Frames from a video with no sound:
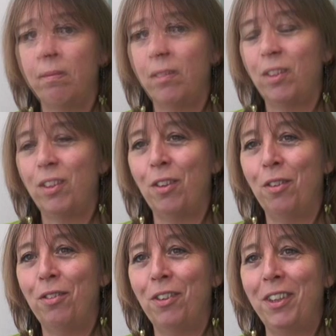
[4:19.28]
Just go
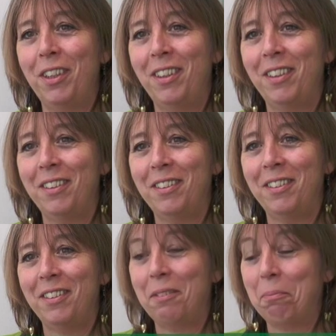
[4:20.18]
for it.
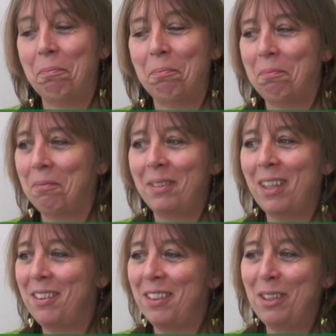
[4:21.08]

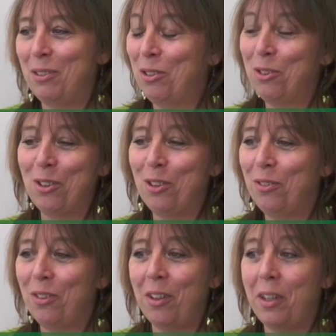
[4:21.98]
That's it. Just go
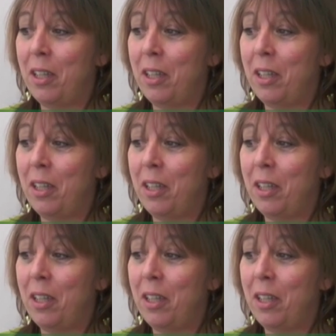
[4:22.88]
for it.